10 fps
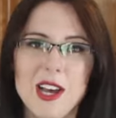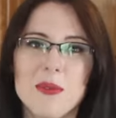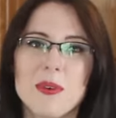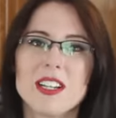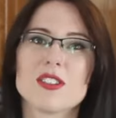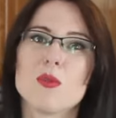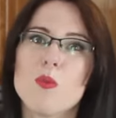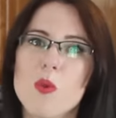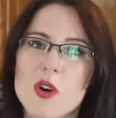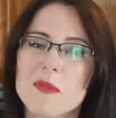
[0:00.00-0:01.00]
when it's
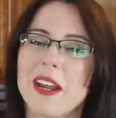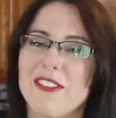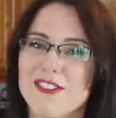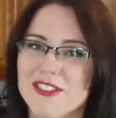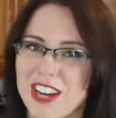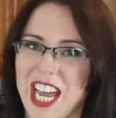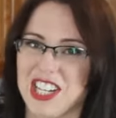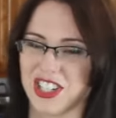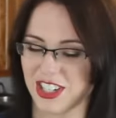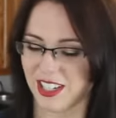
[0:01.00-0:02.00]
warm and
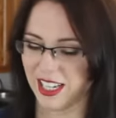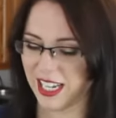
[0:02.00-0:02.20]
fresh.